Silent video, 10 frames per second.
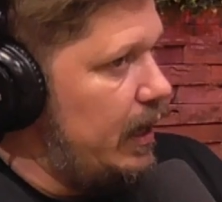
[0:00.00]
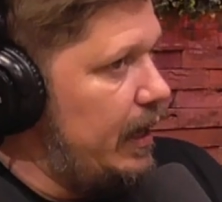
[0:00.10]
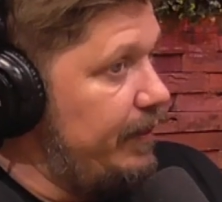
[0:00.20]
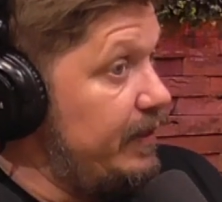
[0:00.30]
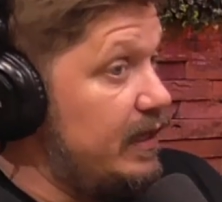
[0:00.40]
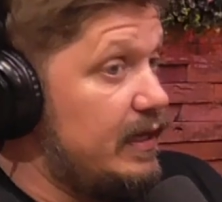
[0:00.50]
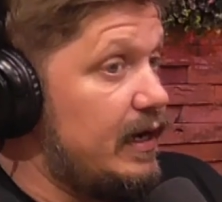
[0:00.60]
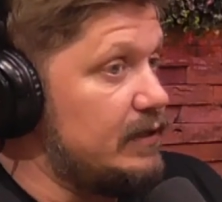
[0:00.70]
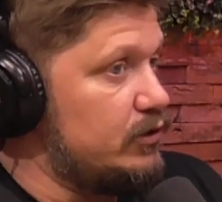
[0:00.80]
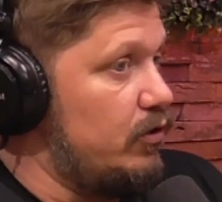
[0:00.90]
And then
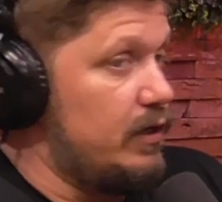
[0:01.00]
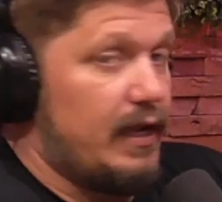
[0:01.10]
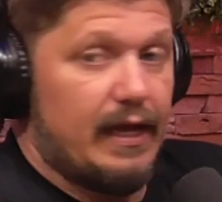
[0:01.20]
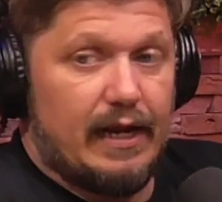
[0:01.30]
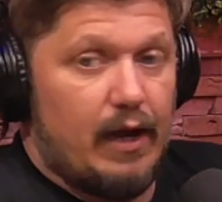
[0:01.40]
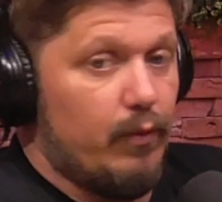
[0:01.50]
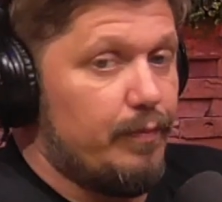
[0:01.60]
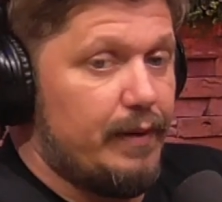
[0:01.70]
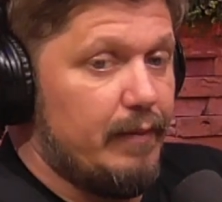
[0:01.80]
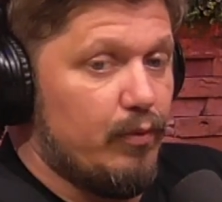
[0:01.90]
I started hanging out with
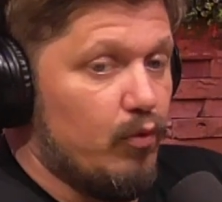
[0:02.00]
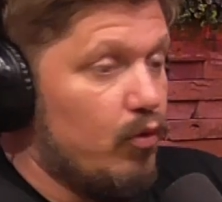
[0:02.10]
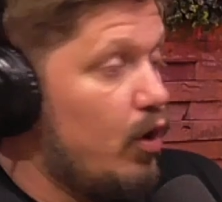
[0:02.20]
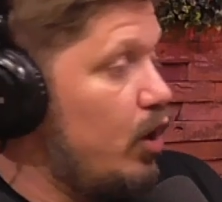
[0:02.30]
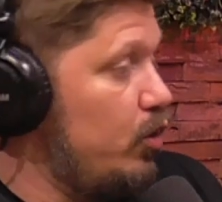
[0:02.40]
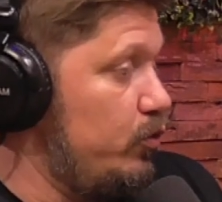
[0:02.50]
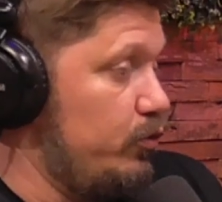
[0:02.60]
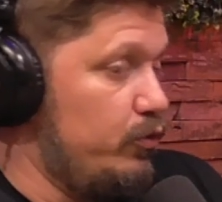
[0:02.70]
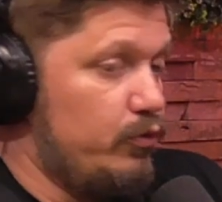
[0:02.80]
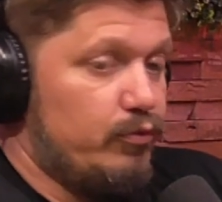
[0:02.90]
people
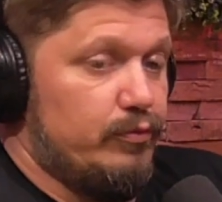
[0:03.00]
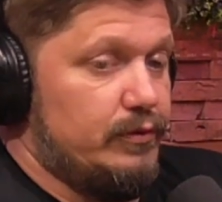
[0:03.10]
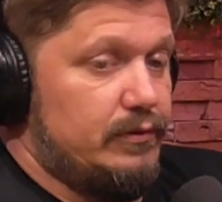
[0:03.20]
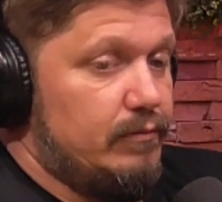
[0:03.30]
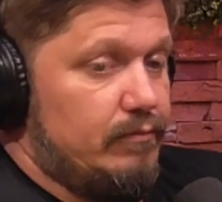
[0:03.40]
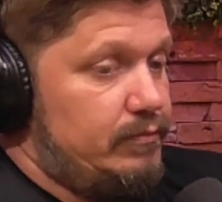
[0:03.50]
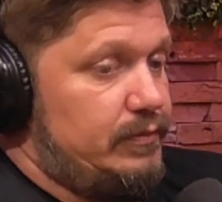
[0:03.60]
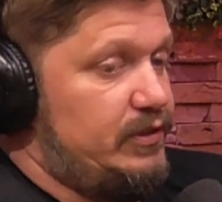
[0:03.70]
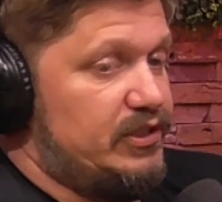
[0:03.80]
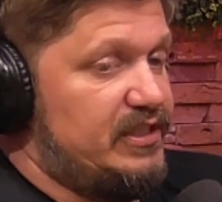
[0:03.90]
who
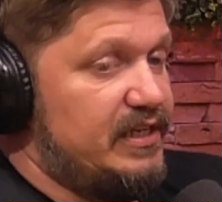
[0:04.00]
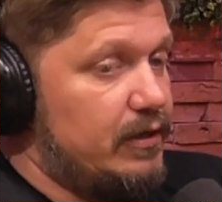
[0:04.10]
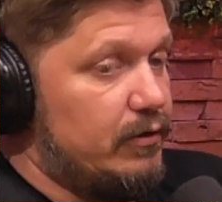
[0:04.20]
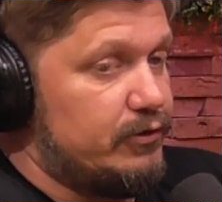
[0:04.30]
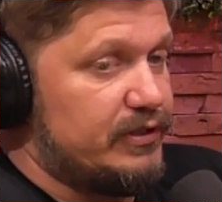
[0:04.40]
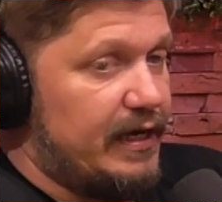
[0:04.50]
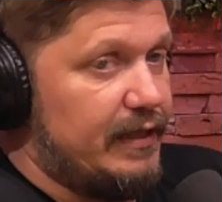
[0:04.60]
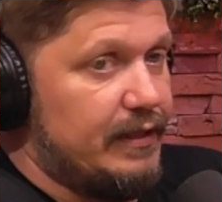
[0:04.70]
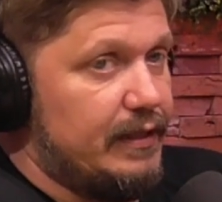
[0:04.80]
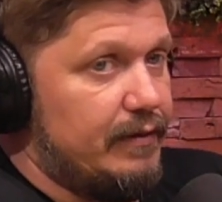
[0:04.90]
just didn't
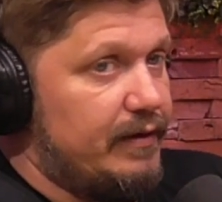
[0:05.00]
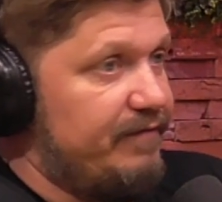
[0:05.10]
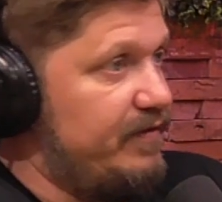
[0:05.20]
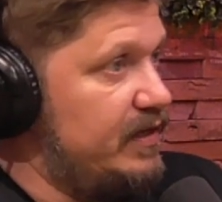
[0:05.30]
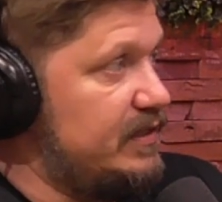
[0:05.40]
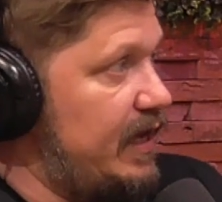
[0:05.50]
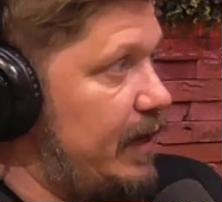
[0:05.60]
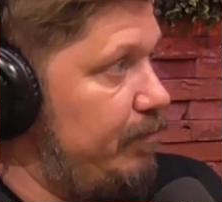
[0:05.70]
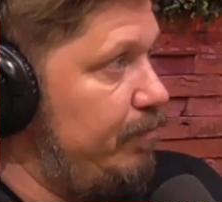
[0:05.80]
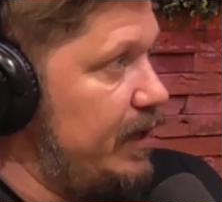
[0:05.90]
understand that events
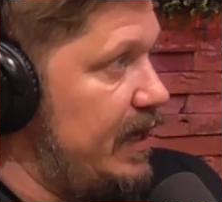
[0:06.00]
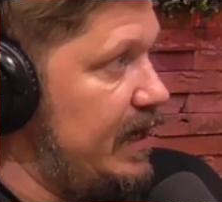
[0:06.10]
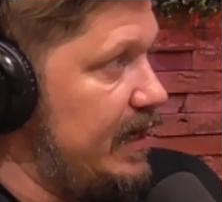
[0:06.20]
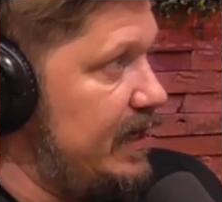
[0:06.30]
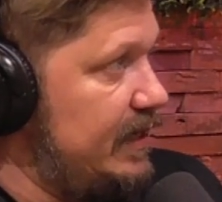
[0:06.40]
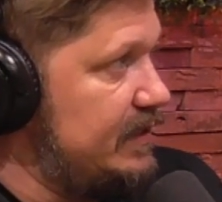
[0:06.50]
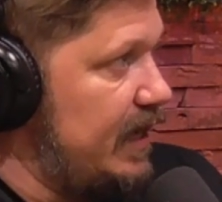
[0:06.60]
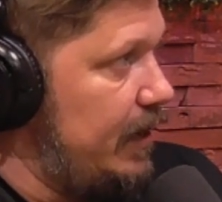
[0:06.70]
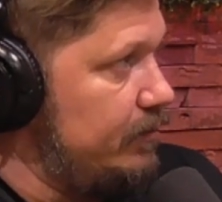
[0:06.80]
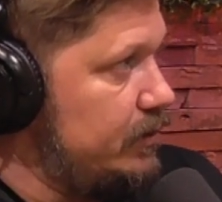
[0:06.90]
had beginning and end
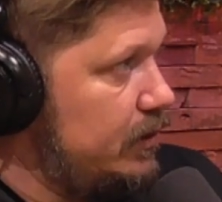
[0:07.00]
times.